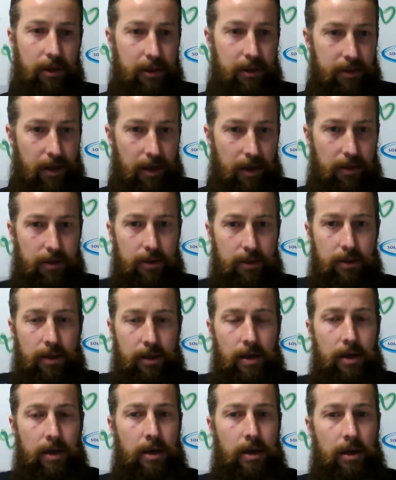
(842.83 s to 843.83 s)
exactly.
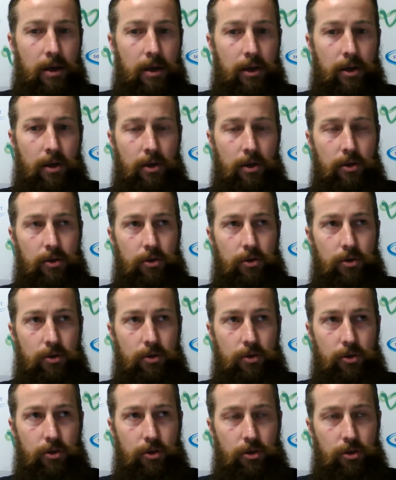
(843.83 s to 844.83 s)

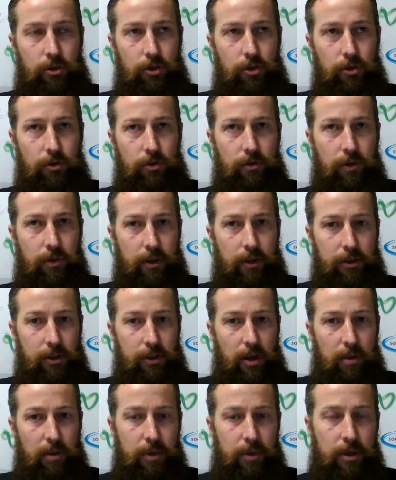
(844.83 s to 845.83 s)
Do you think there's
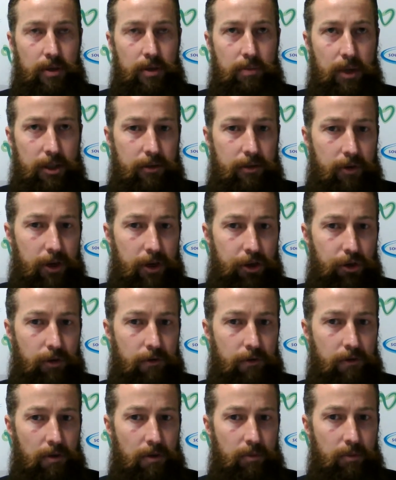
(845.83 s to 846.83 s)
going to be much of an issue
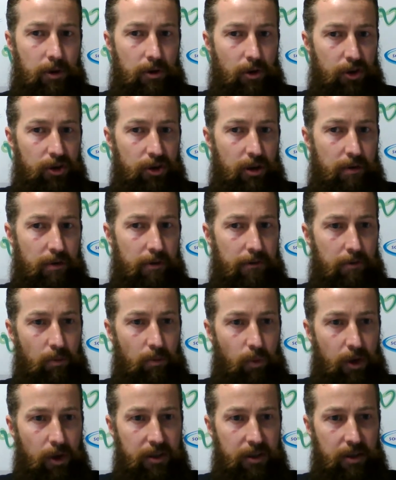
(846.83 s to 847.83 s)
from the crossover from
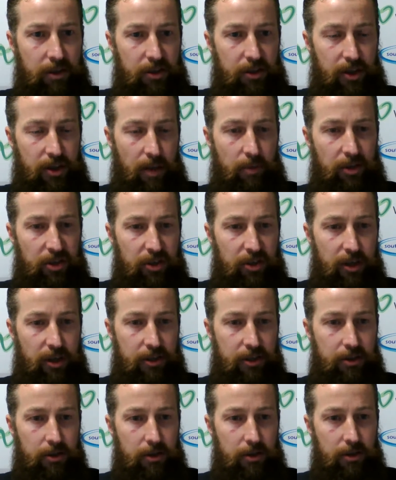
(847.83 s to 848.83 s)
winter to summer
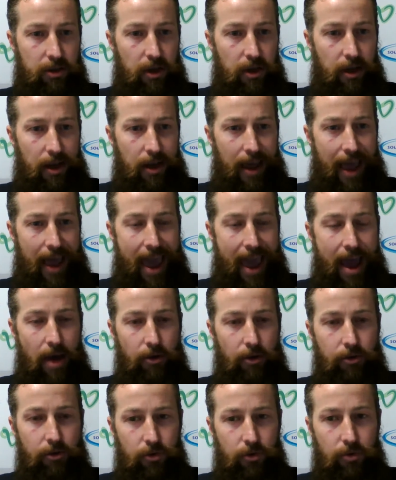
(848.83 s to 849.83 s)
seasons, and
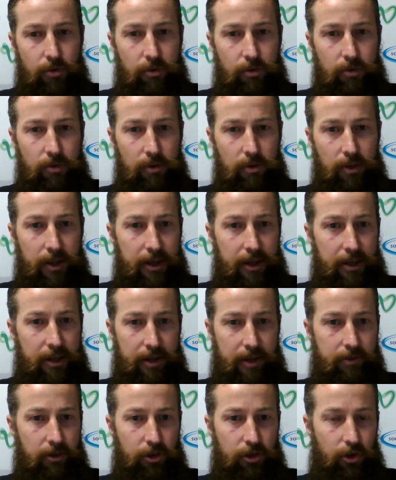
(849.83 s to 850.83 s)
how do leagues
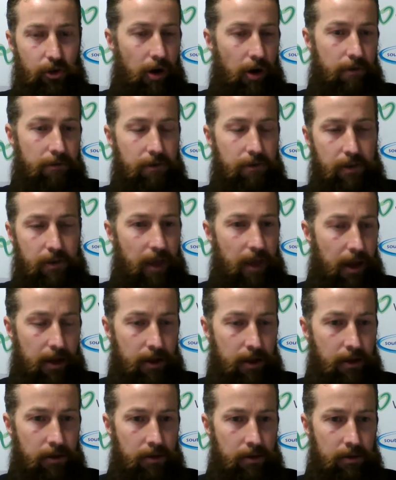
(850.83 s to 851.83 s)
even try and fit that
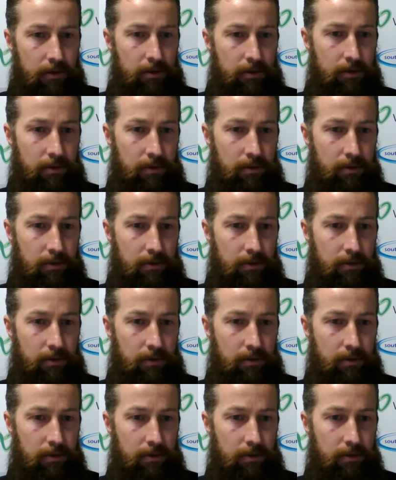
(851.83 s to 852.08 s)
in?